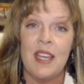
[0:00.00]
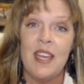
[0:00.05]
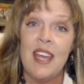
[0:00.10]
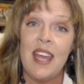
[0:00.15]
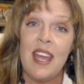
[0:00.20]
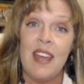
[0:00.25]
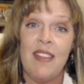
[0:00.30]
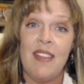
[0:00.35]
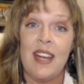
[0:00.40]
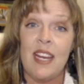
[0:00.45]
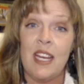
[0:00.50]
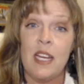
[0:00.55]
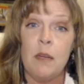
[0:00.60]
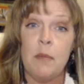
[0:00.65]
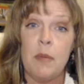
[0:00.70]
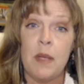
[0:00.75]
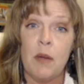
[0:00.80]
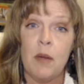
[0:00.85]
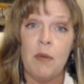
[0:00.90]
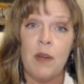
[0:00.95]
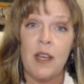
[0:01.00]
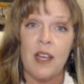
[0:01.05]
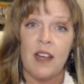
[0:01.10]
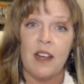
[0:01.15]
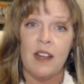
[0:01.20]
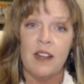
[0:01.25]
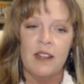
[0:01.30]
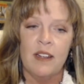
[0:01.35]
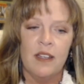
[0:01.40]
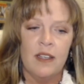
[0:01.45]
and they need to be
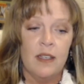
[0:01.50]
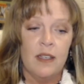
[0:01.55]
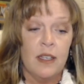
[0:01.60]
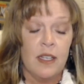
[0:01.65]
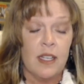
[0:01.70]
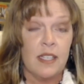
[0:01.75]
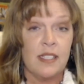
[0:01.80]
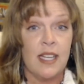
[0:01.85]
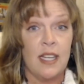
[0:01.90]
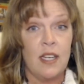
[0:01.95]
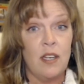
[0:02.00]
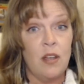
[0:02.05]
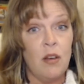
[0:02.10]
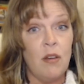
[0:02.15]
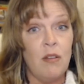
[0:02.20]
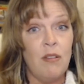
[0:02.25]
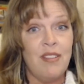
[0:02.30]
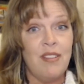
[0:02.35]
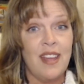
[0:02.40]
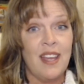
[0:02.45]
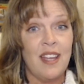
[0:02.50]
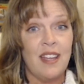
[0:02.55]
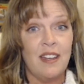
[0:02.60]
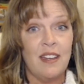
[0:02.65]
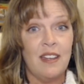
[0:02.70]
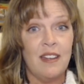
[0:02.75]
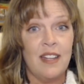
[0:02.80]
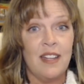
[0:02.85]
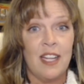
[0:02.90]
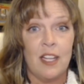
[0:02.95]
aware. Because I know that
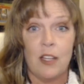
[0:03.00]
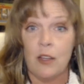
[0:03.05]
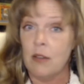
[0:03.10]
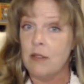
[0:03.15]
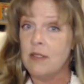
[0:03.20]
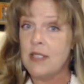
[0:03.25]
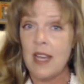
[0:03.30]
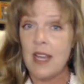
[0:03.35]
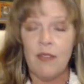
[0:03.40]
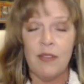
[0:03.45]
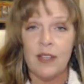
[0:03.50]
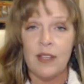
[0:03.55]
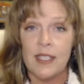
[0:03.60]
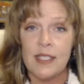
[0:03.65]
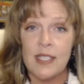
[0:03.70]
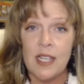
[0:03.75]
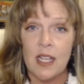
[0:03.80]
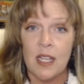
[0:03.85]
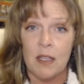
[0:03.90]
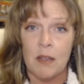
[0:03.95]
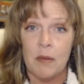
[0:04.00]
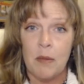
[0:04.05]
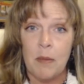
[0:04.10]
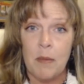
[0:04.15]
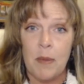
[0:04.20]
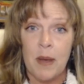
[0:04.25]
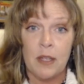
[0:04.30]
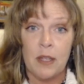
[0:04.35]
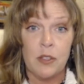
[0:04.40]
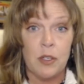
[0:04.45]
you're definitely telling them
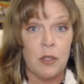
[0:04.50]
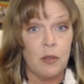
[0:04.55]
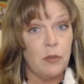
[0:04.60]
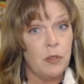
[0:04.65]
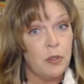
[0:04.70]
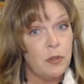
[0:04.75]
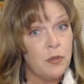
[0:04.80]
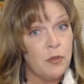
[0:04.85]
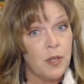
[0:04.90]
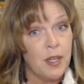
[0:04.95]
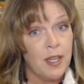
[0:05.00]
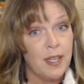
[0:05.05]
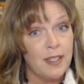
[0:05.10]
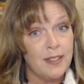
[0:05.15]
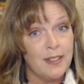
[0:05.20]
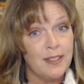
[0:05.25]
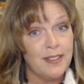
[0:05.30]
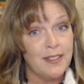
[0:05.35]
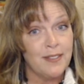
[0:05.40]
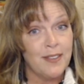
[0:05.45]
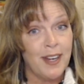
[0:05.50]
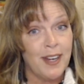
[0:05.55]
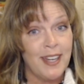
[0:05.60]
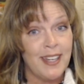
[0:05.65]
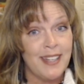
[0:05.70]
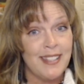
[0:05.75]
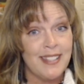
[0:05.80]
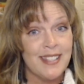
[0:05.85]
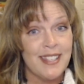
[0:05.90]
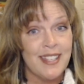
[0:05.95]
about, don't do drugs,
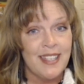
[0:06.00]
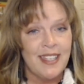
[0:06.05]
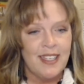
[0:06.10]
right?